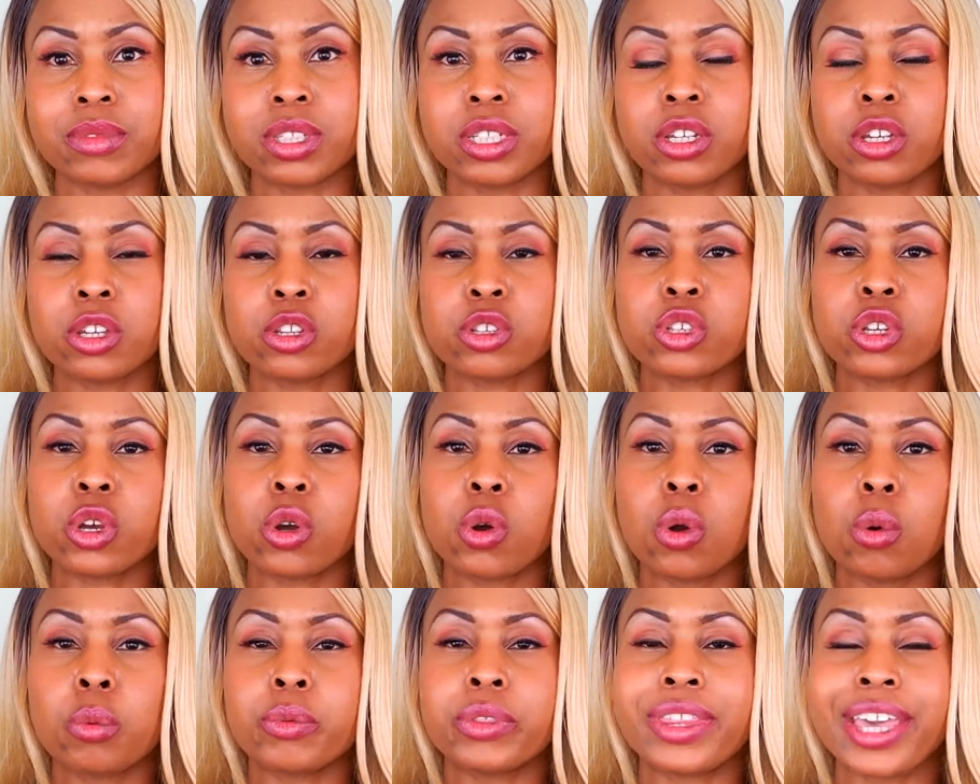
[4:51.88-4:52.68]

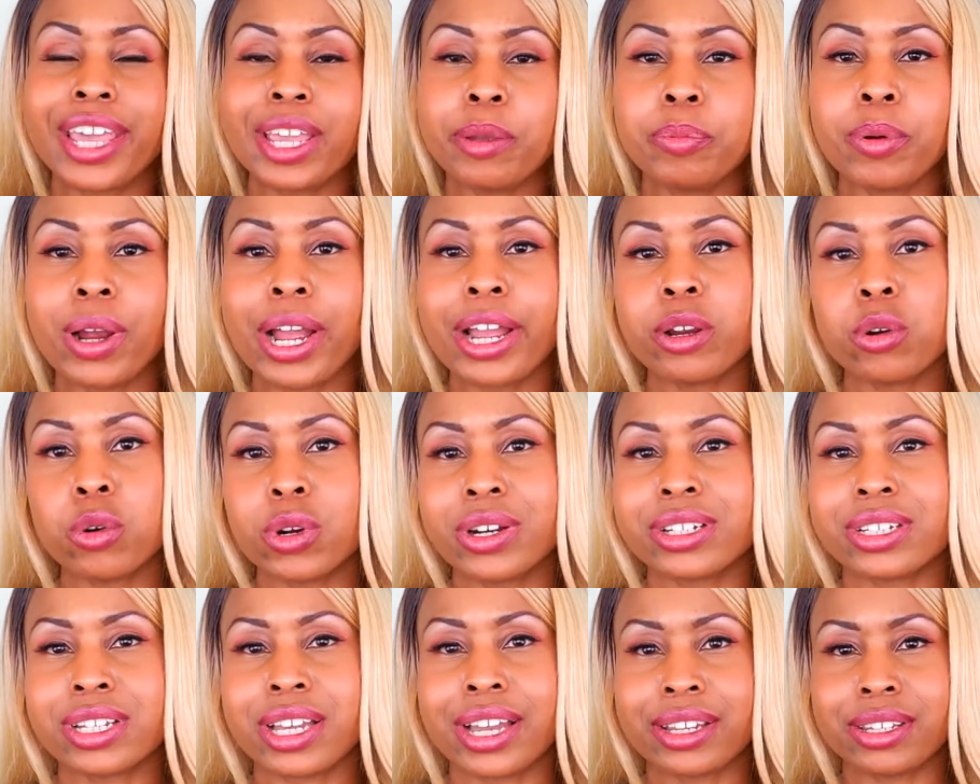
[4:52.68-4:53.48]
So they
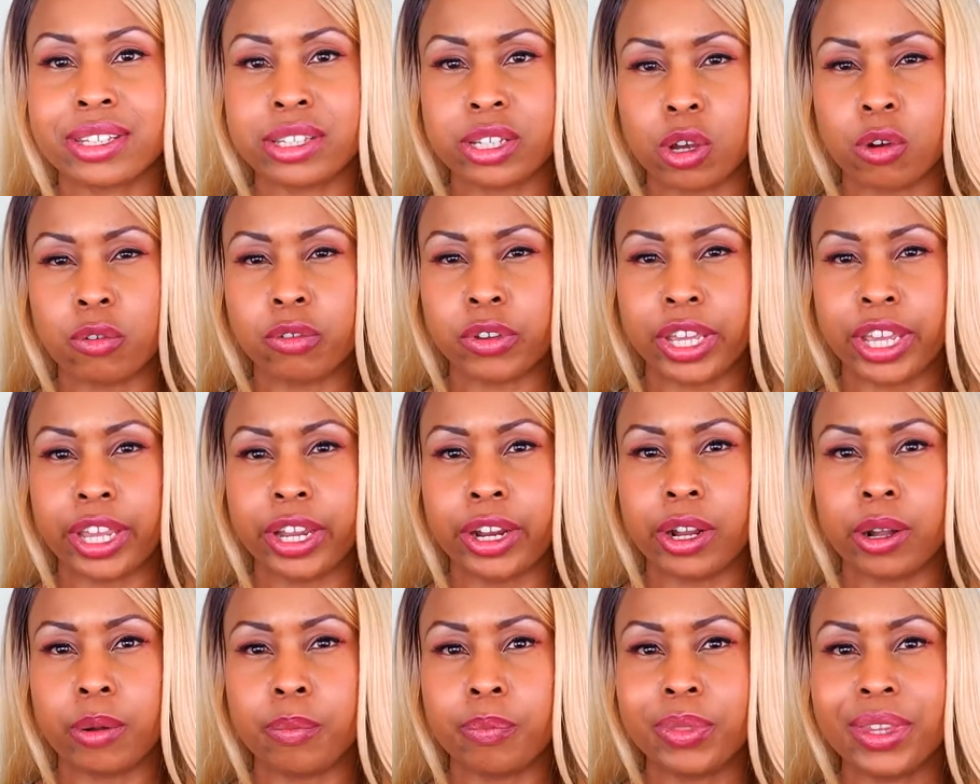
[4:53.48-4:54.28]
prioritize
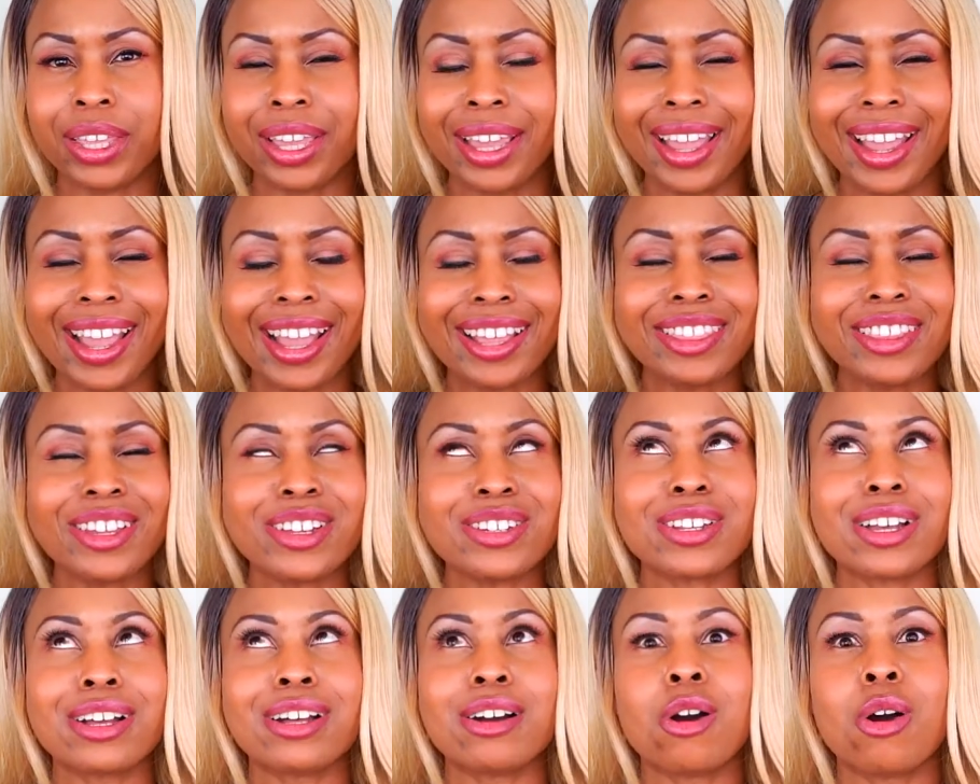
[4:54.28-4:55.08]
self-care. And there's
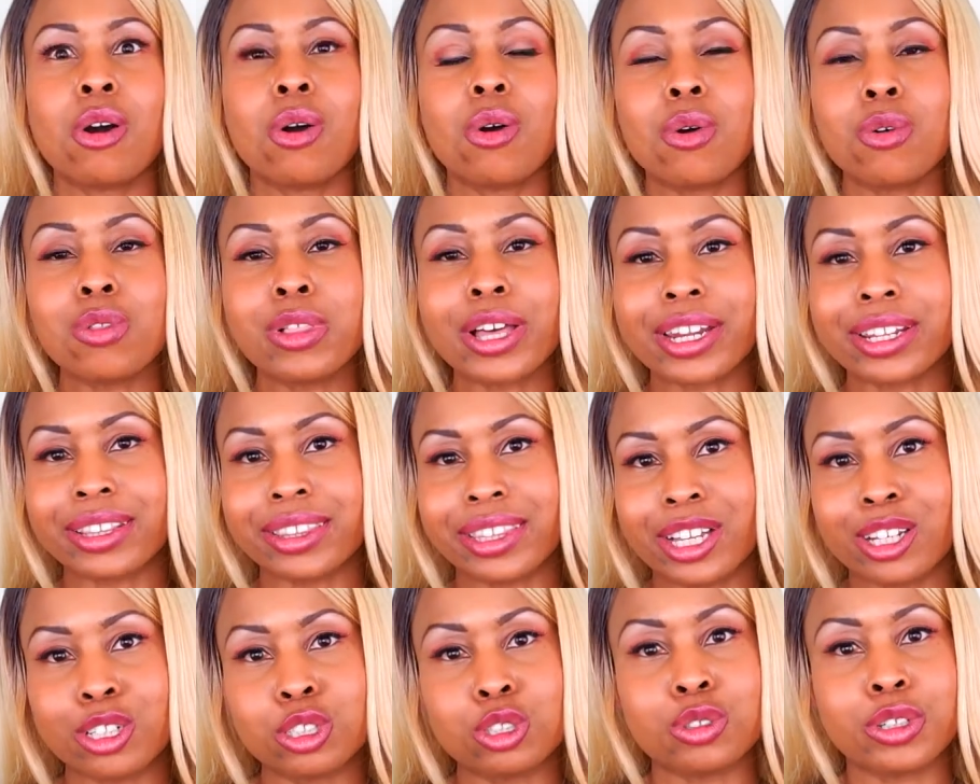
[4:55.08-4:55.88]
a whole lot of
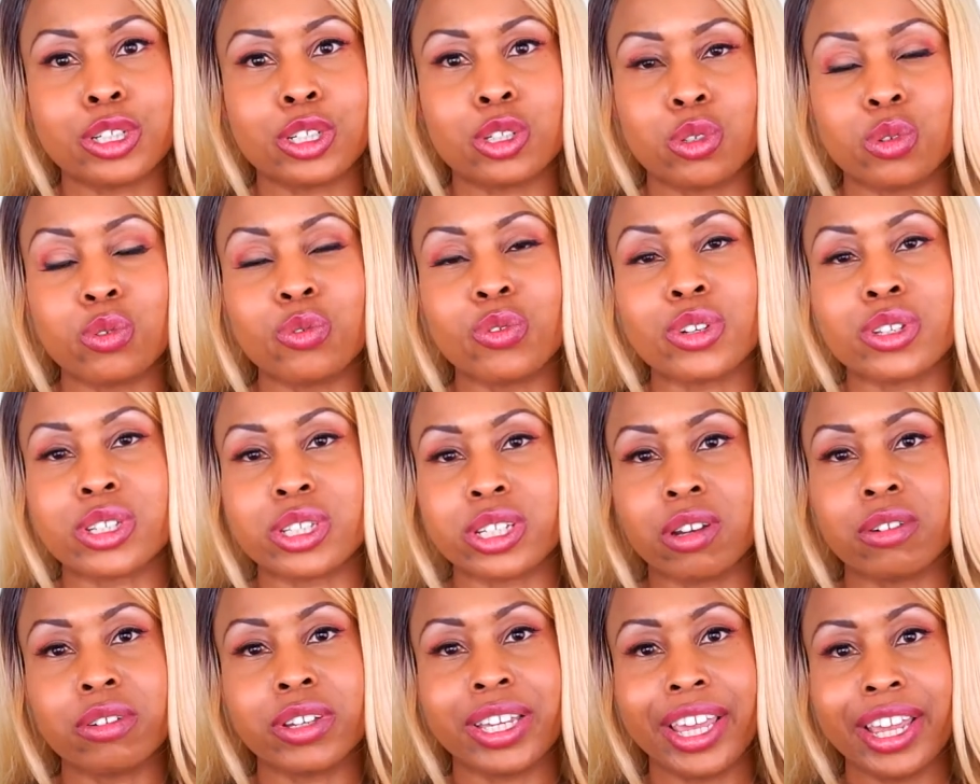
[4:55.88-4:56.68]
things you can do for
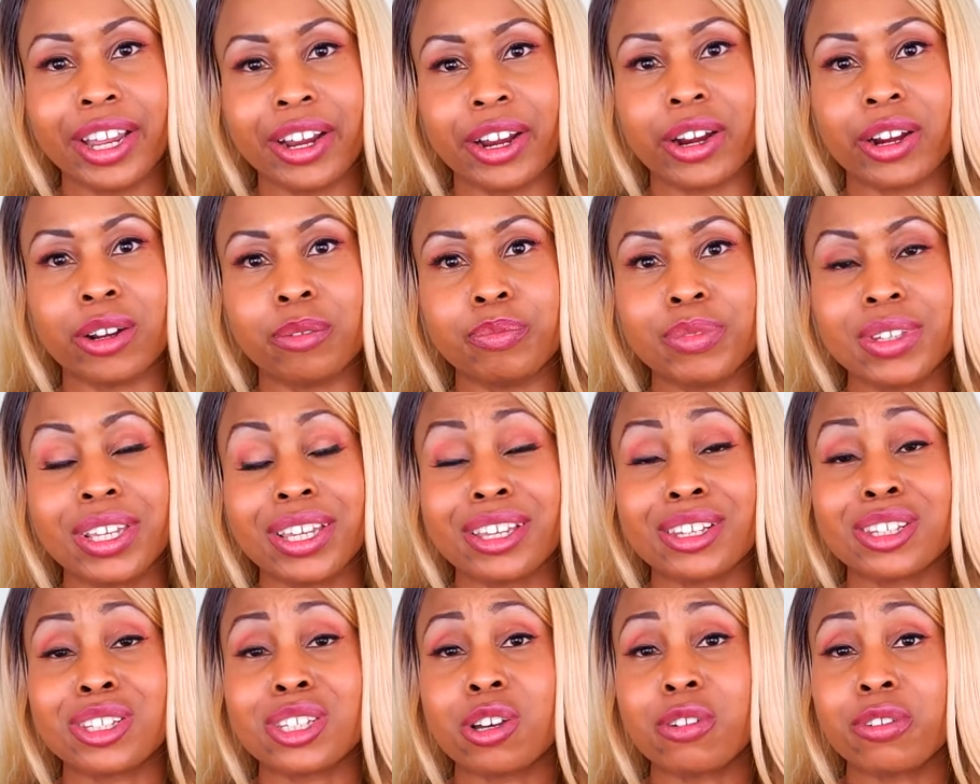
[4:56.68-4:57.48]
self-care.
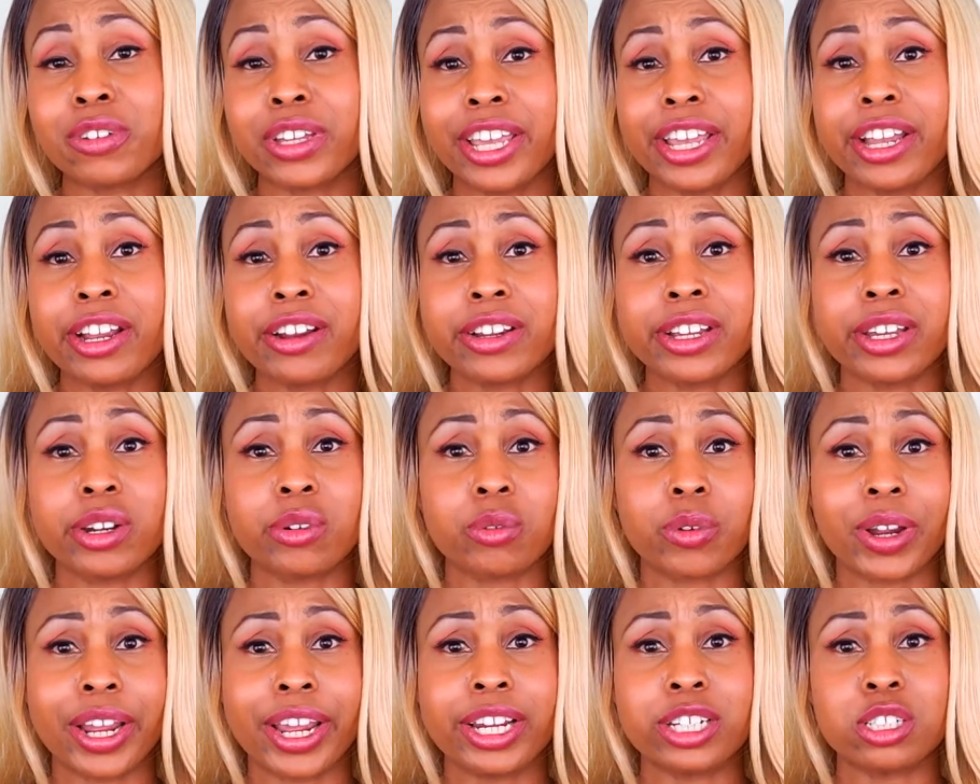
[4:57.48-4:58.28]
Self-care can
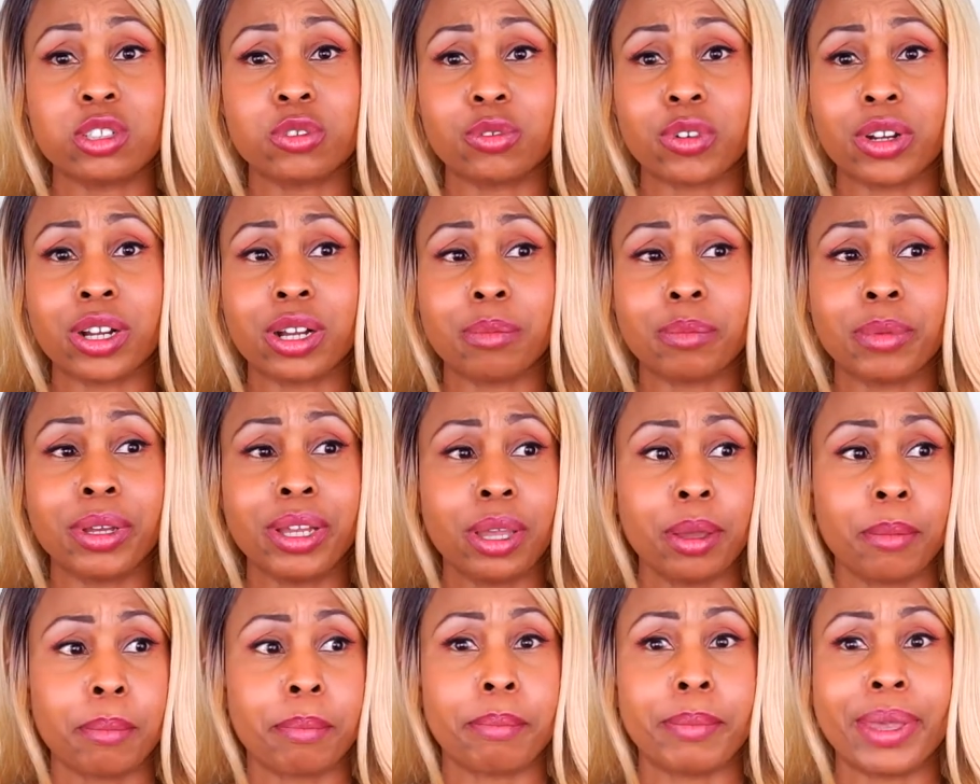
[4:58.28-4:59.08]
range from
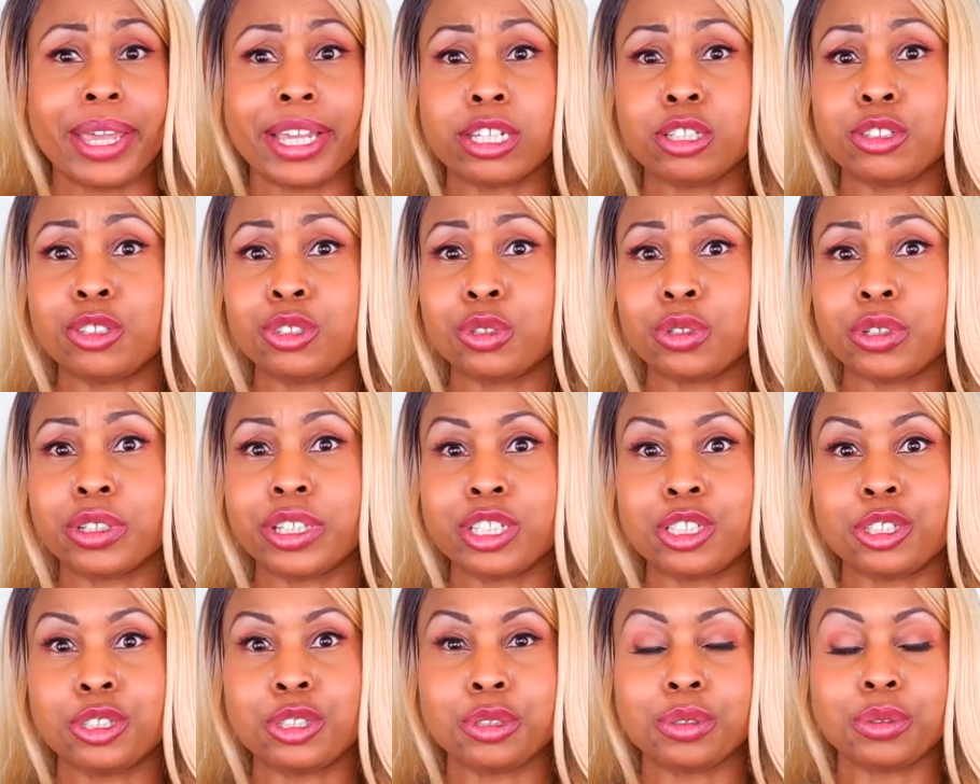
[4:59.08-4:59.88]
making sure
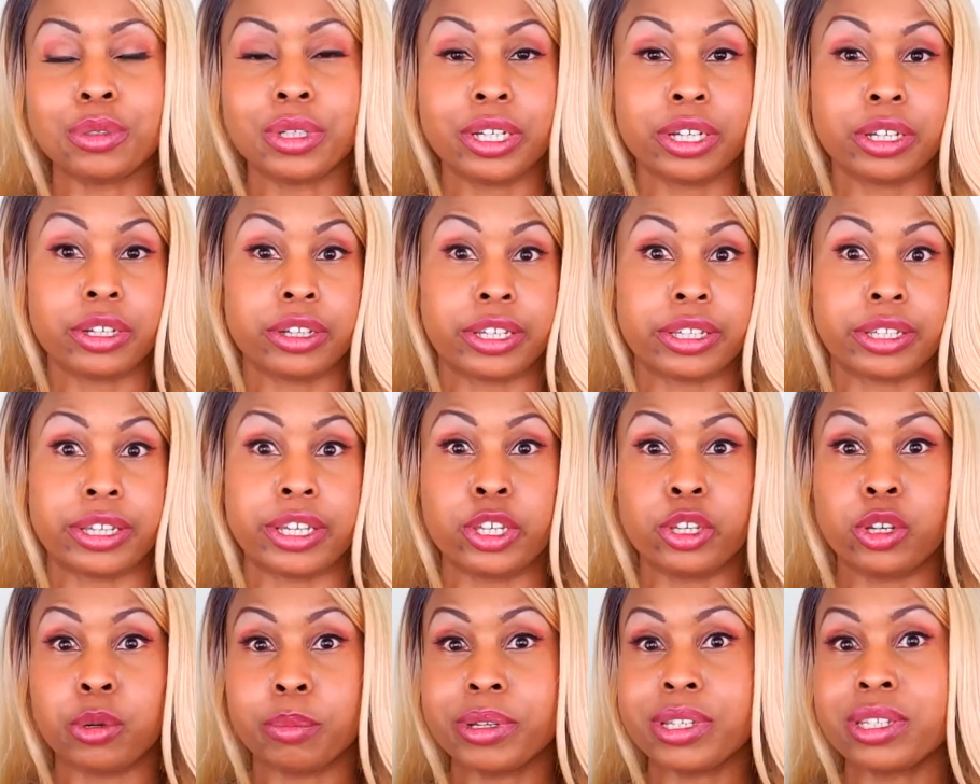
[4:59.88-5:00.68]
that you get
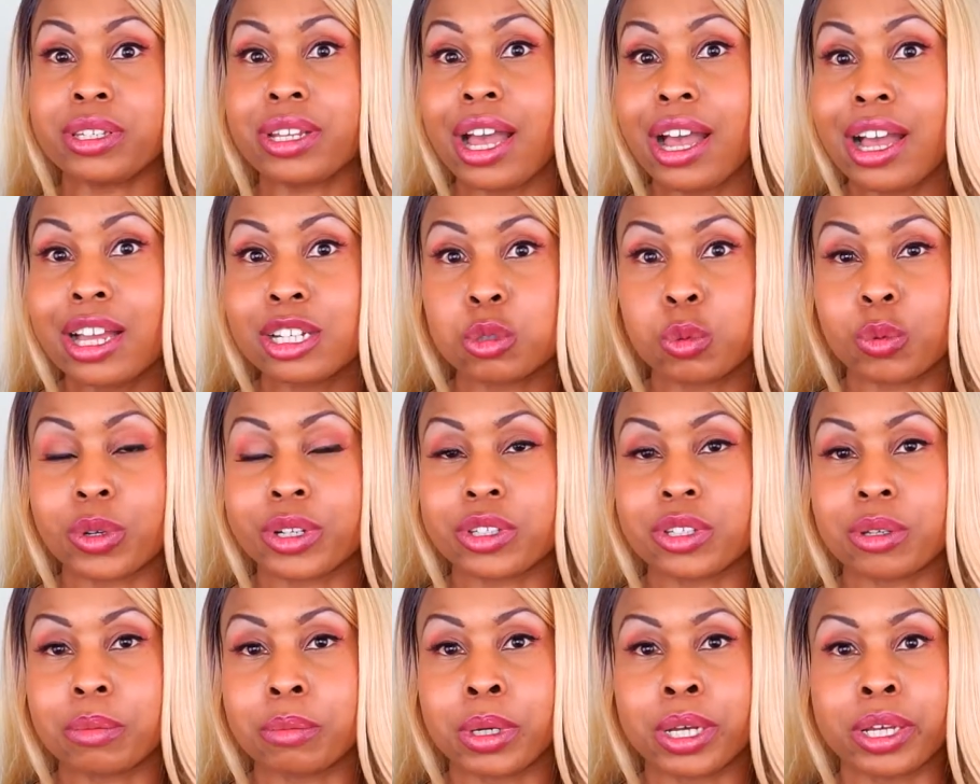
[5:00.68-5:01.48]
your massage once
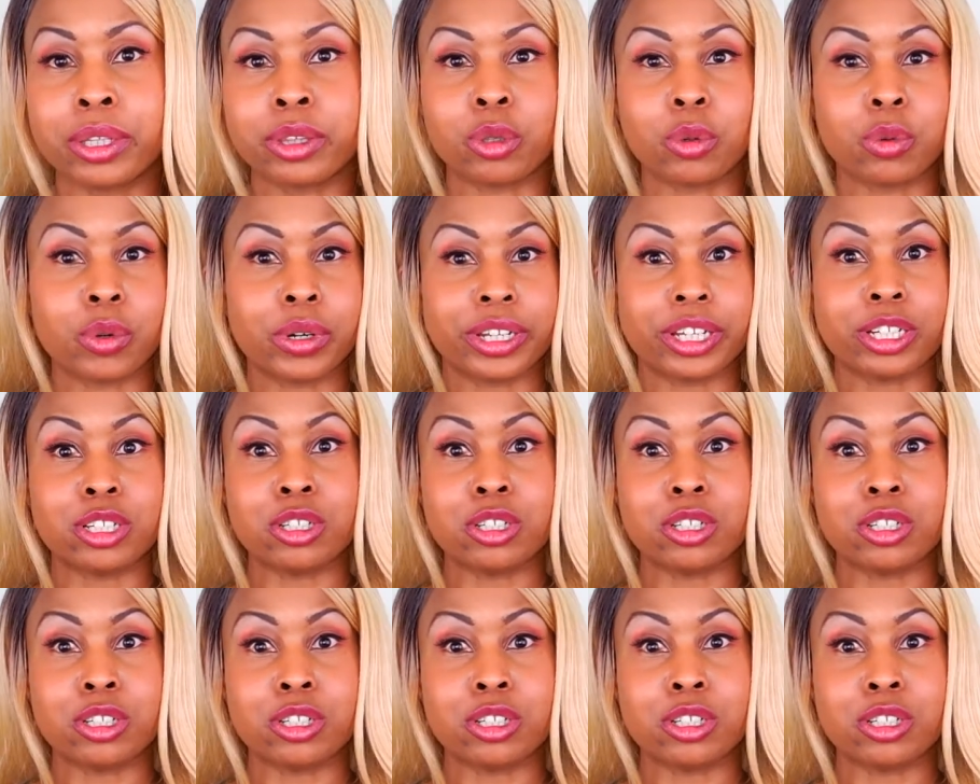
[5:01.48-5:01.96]
a month, or get